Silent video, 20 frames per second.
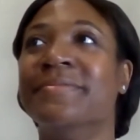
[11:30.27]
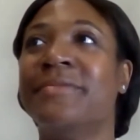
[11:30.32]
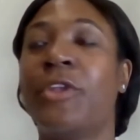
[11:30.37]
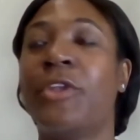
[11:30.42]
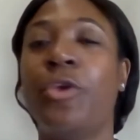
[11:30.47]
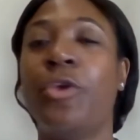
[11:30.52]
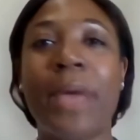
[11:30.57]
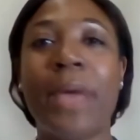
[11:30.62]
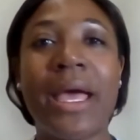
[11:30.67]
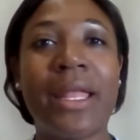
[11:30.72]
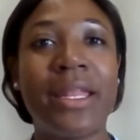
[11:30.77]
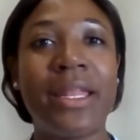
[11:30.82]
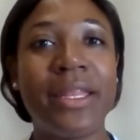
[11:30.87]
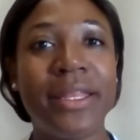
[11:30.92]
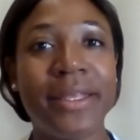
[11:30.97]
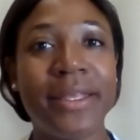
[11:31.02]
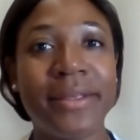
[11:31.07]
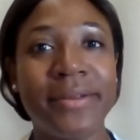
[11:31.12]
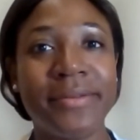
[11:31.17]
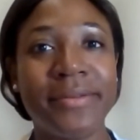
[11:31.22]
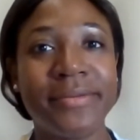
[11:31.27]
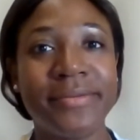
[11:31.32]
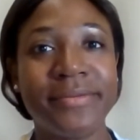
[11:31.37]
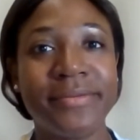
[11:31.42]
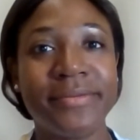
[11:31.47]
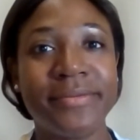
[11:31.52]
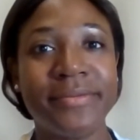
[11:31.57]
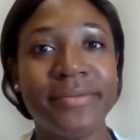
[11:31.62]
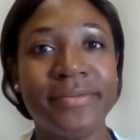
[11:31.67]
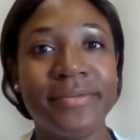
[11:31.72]
Humanity,
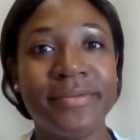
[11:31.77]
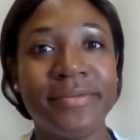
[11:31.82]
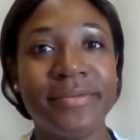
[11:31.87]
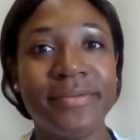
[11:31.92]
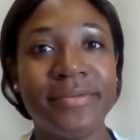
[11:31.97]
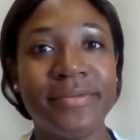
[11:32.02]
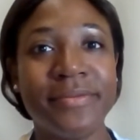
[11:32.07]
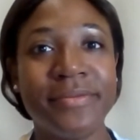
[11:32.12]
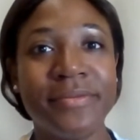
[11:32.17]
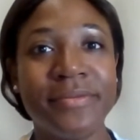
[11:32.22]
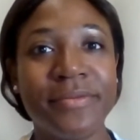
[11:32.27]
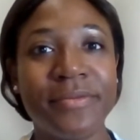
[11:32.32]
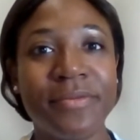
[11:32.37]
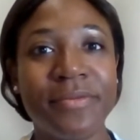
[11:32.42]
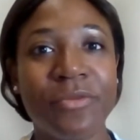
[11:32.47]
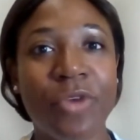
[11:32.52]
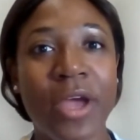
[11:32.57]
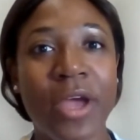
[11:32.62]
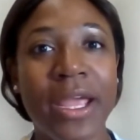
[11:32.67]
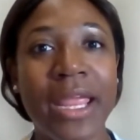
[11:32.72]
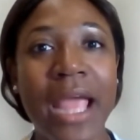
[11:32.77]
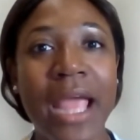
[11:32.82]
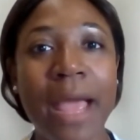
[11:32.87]
right?